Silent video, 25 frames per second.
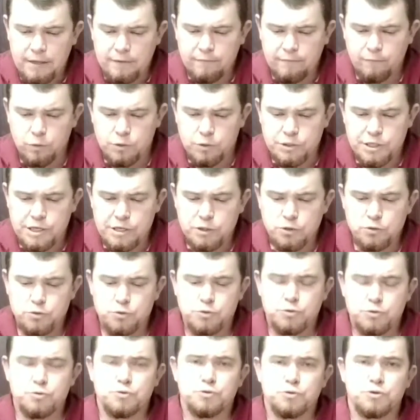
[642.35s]
for
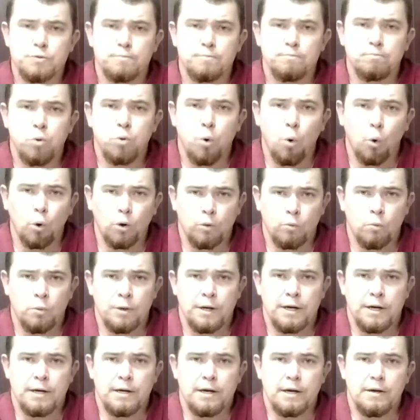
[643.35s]
teachers to support
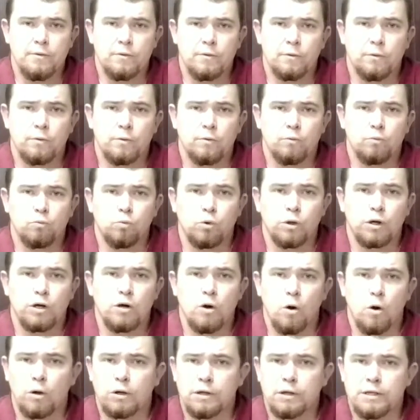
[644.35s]
one another
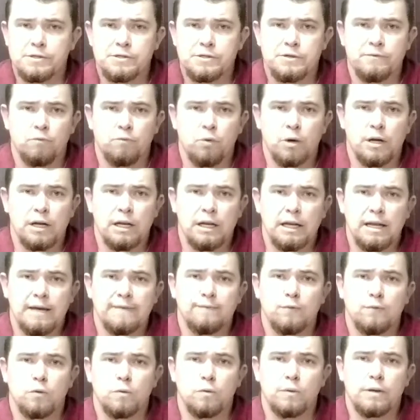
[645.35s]
regardless of what
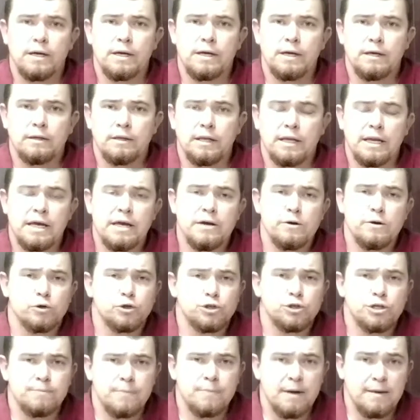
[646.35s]
level that he or
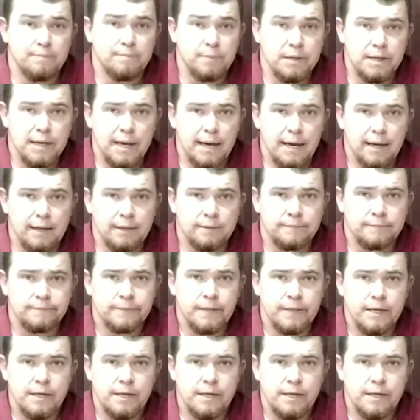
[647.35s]
she may be at.